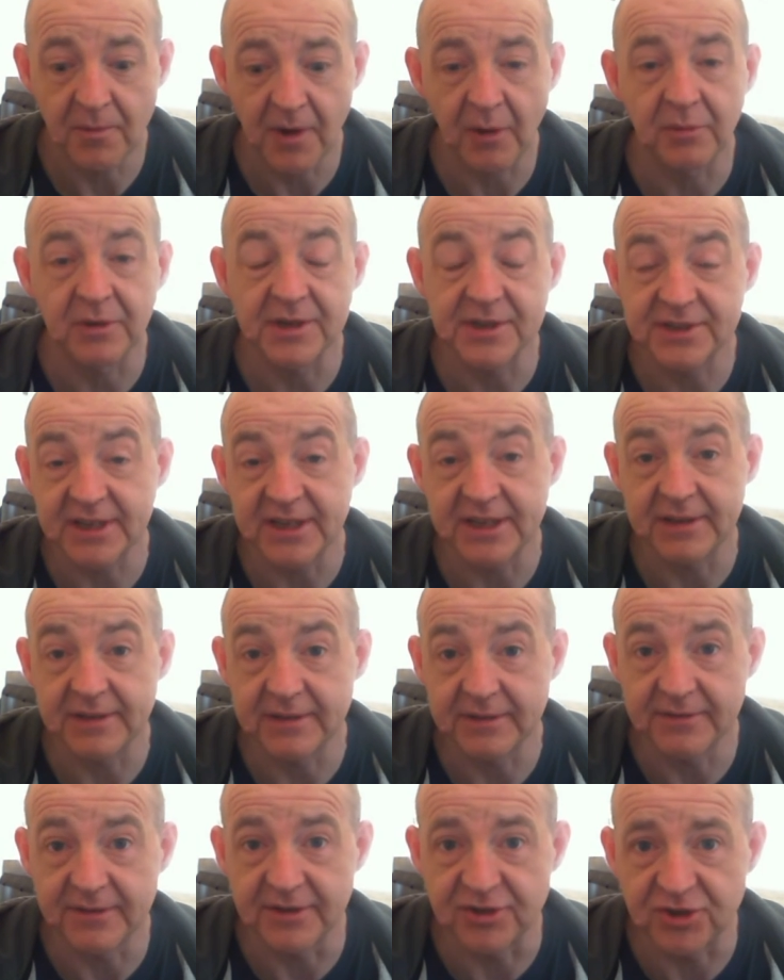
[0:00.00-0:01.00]
I want to
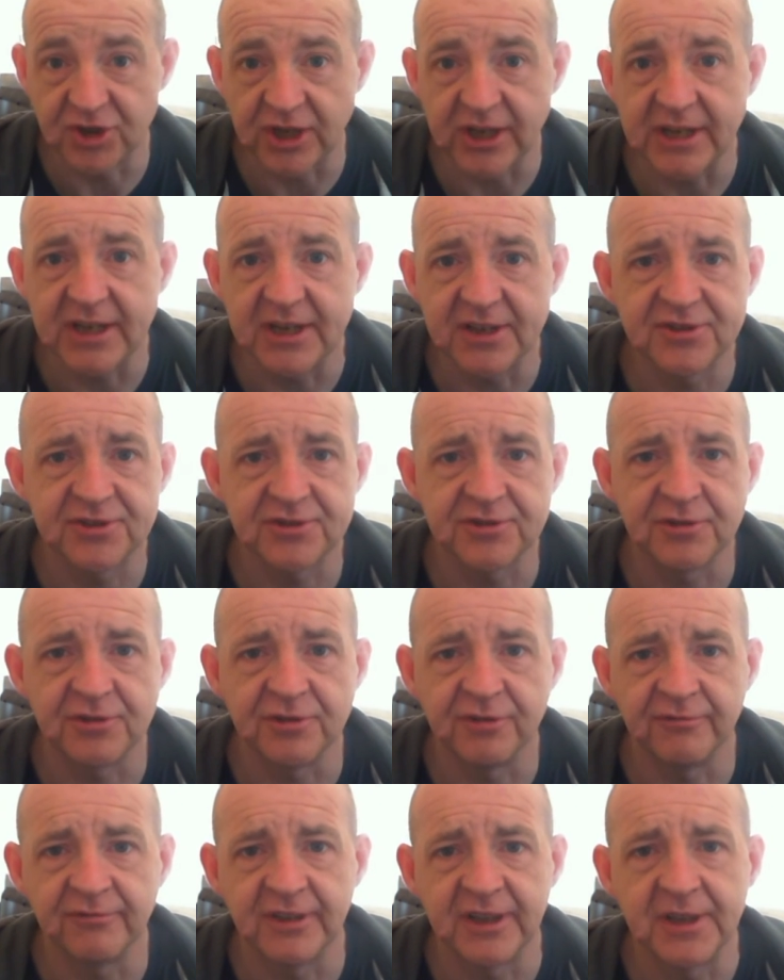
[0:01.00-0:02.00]
see the genie's
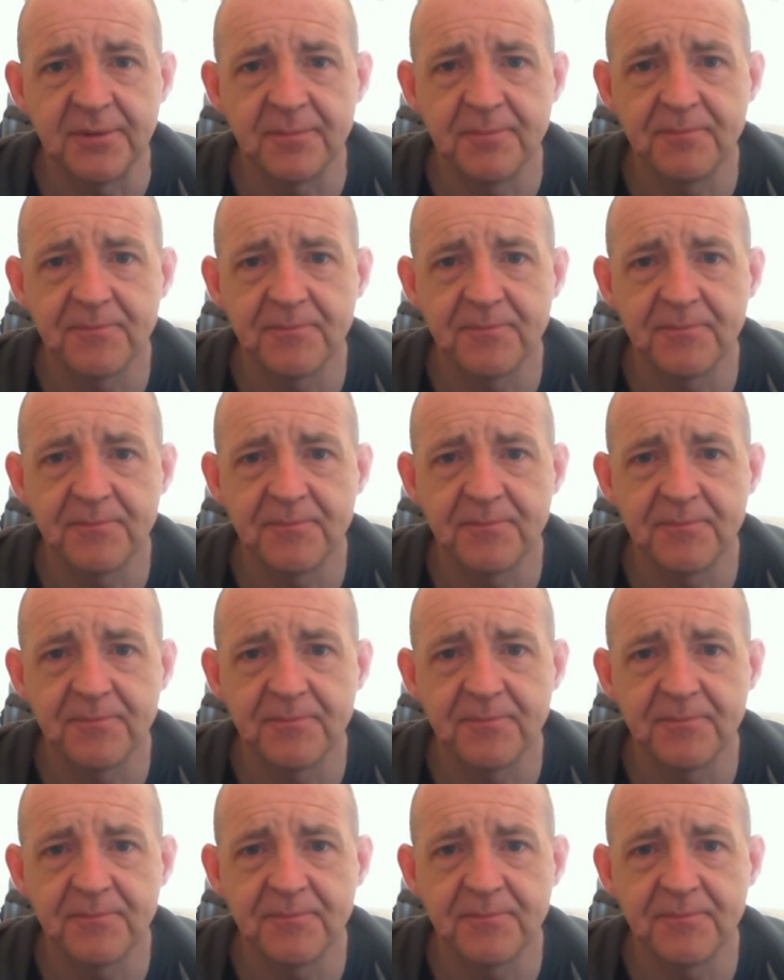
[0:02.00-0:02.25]
story